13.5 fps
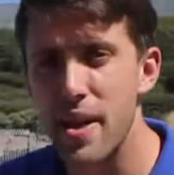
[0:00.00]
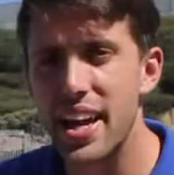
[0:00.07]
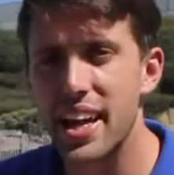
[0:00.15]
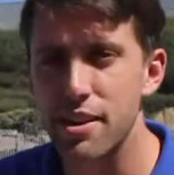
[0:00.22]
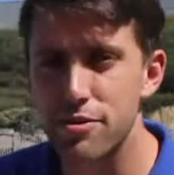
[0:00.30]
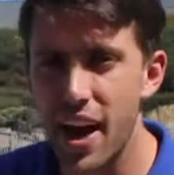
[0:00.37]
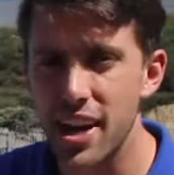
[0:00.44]

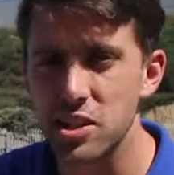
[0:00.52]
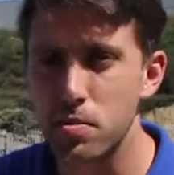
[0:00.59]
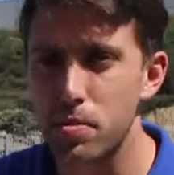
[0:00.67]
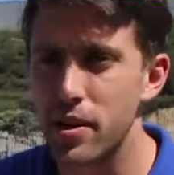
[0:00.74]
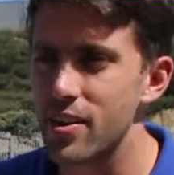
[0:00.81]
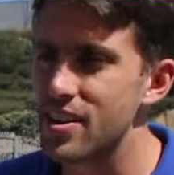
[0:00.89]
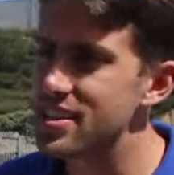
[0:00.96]
making a finals
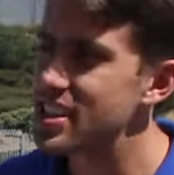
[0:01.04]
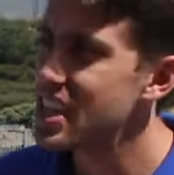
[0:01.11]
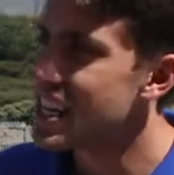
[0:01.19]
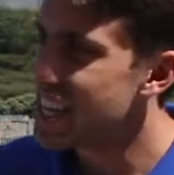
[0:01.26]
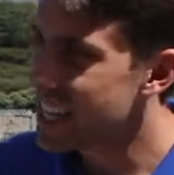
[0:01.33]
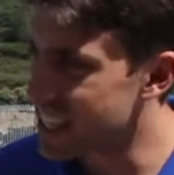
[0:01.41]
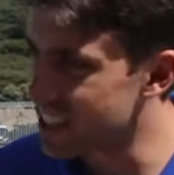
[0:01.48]
appearance.
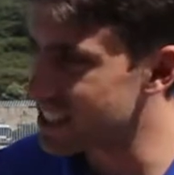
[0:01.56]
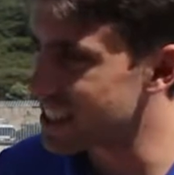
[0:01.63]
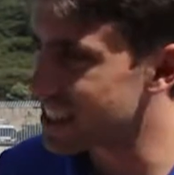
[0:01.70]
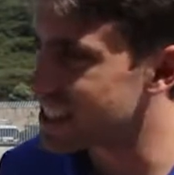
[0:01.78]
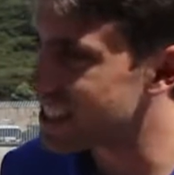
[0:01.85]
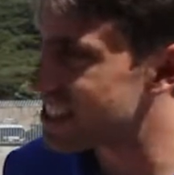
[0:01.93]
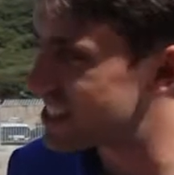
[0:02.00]

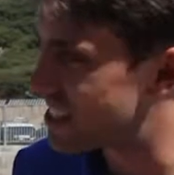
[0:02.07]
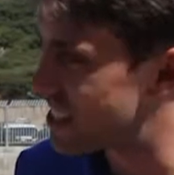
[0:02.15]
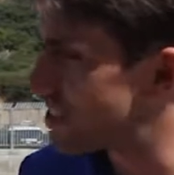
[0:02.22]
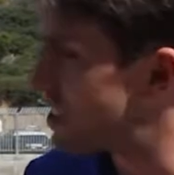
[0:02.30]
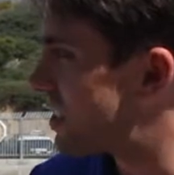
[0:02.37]
Helix sealed the